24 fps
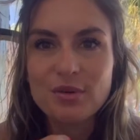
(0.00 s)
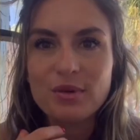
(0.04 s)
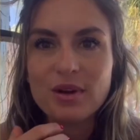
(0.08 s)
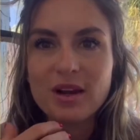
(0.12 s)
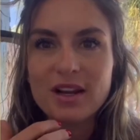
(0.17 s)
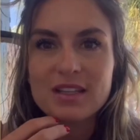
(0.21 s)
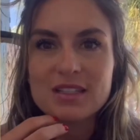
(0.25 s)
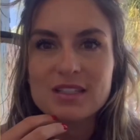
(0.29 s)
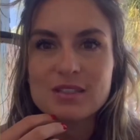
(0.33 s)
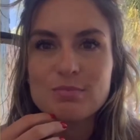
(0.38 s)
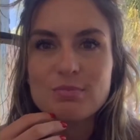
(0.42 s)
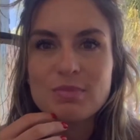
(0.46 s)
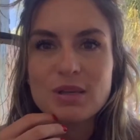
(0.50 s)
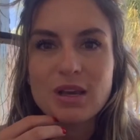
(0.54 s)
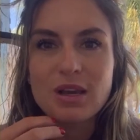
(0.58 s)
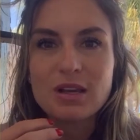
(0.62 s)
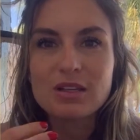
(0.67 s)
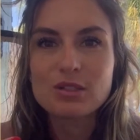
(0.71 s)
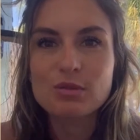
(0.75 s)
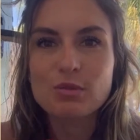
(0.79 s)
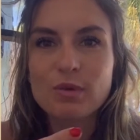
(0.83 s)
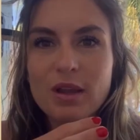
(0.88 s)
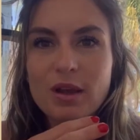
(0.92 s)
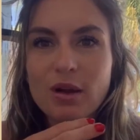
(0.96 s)
It's because
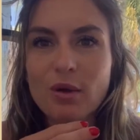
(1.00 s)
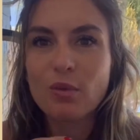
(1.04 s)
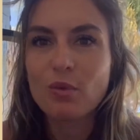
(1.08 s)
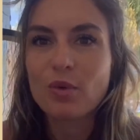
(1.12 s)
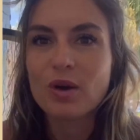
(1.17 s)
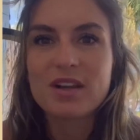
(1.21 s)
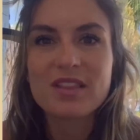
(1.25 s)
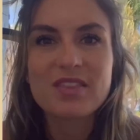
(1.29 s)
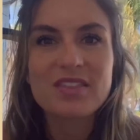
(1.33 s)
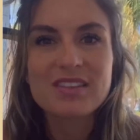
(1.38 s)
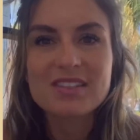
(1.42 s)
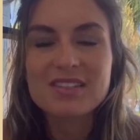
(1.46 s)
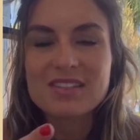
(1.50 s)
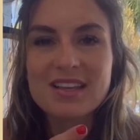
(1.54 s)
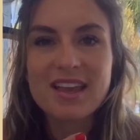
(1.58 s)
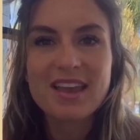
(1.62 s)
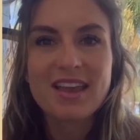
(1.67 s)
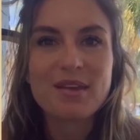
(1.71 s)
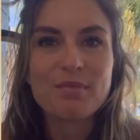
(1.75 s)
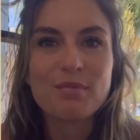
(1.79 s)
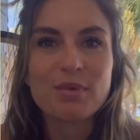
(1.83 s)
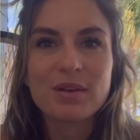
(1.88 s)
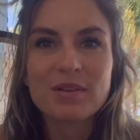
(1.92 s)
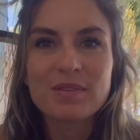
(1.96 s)
we are one and the
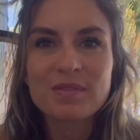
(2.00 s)
same.